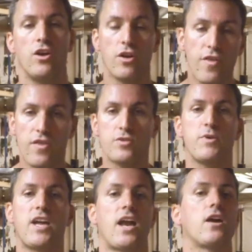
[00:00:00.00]
Nothing that's
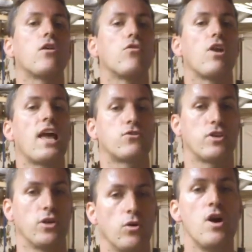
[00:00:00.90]
mechanical or
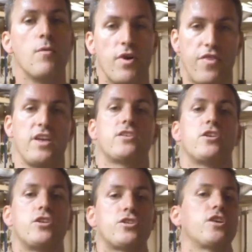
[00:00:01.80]
electrical, but things that
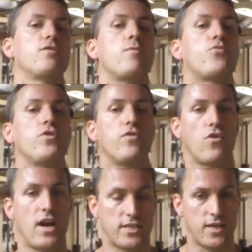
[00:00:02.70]
are just going to improve your
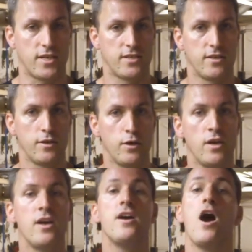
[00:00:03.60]
access.
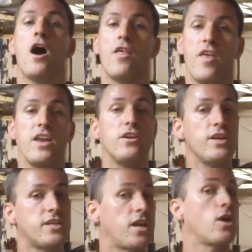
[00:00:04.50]
Then you
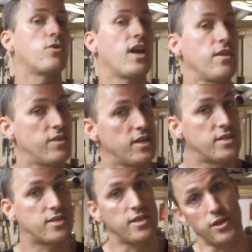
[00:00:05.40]
need to locate the
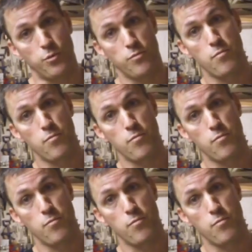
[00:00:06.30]
ECU.